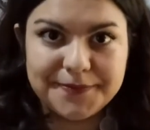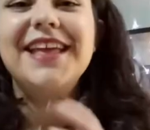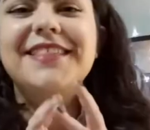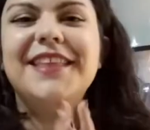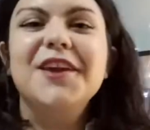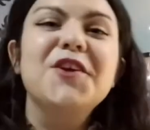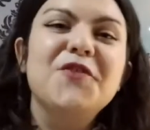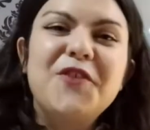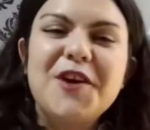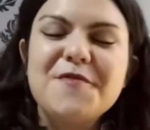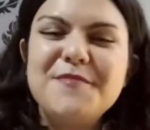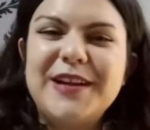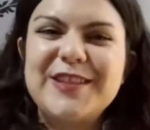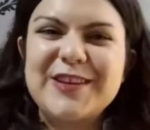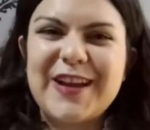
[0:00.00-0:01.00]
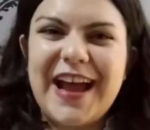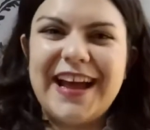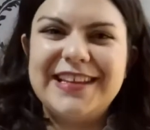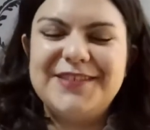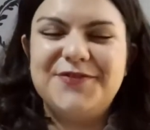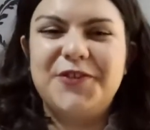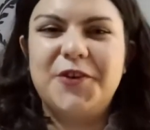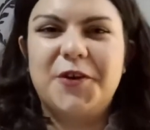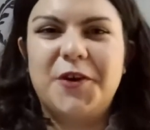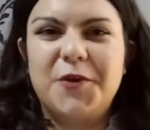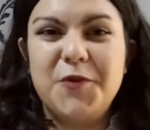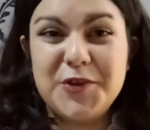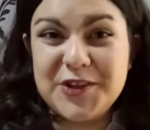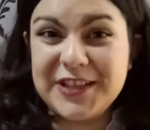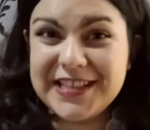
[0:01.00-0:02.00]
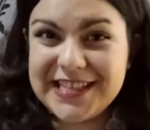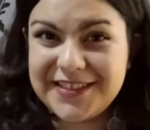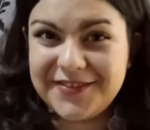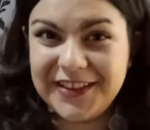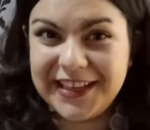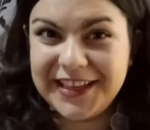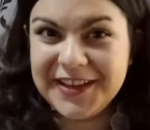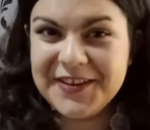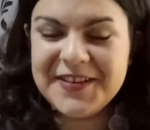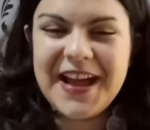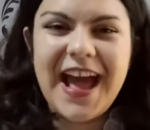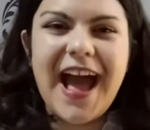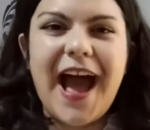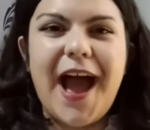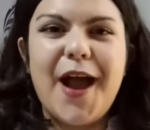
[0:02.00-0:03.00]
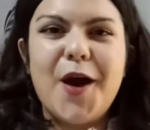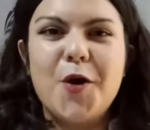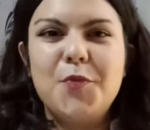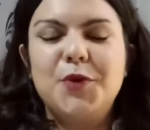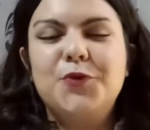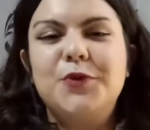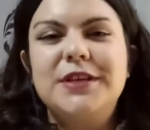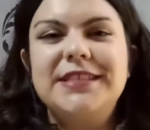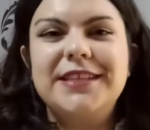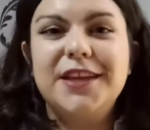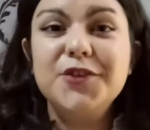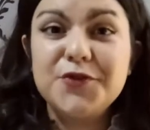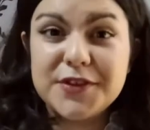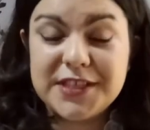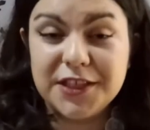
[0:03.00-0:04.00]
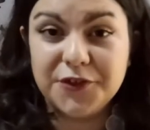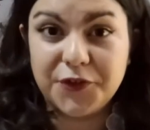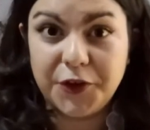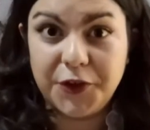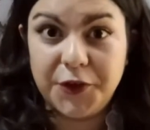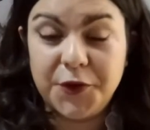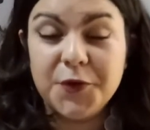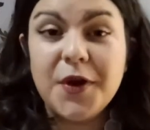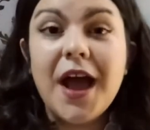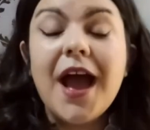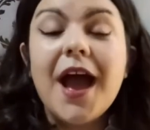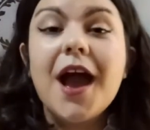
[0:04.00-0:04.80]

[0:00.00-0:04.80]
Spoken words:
Thank you very much, guys, for watching this video. I hope it was interesting for you.